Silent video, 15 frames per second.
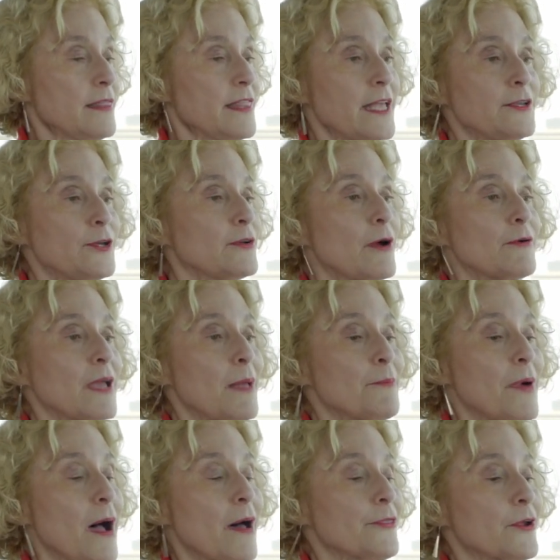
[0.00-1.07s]
then you don't
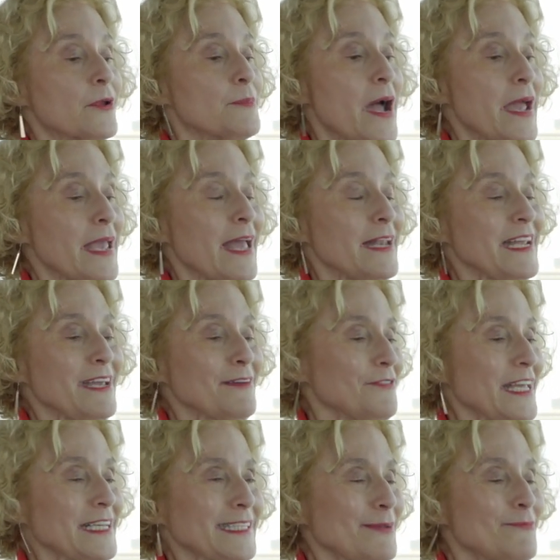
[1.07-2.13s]
get bothered by any of
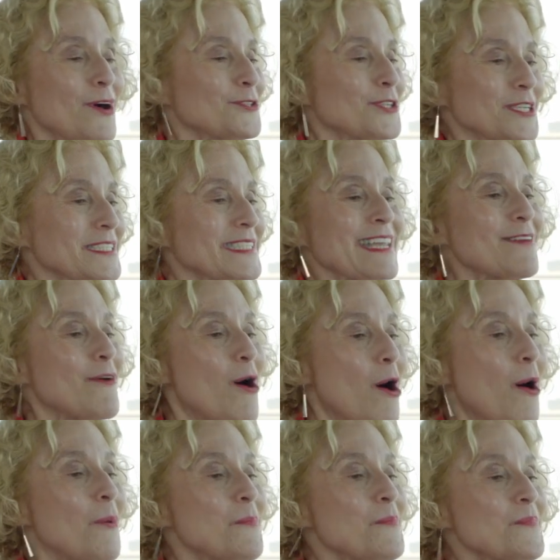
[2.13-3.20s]
these emotions at all.